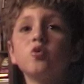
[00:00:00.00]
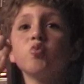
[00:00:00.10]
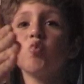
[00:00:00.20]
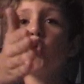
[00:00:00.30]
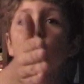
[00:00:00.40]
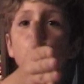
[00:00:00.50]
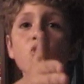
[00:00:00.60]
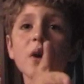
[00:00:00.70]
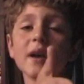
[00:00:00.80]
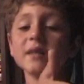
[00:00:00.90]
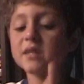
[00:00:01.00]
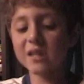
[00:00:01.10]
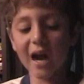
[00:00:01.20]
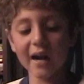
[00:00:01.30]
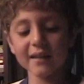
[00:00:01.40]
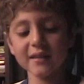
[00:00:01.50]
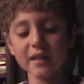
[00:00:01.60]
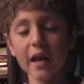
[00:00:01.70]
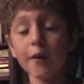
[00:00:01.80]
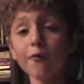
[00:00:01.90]
drew his
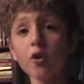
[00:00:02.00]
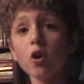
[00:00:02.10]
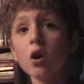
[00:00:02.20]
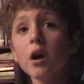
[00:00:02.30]
lightsaber